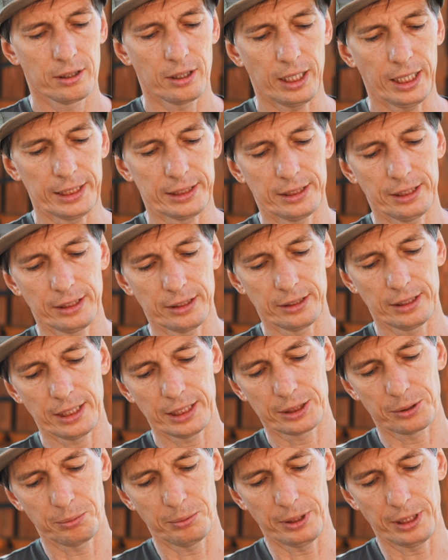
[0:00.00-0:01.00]
I think
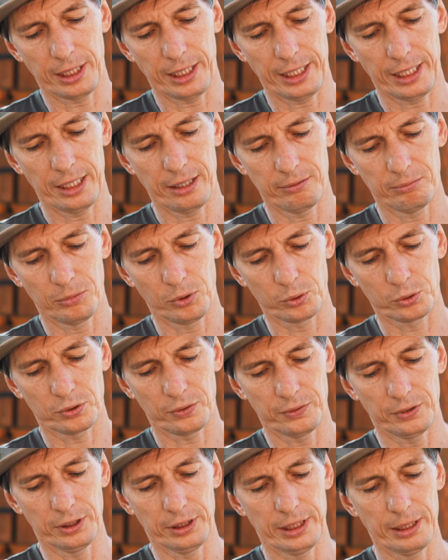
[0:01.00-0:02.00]
that's where I have most
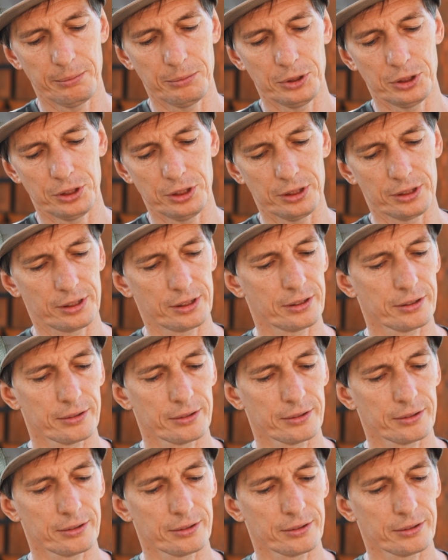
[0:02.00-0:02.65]
of the damages.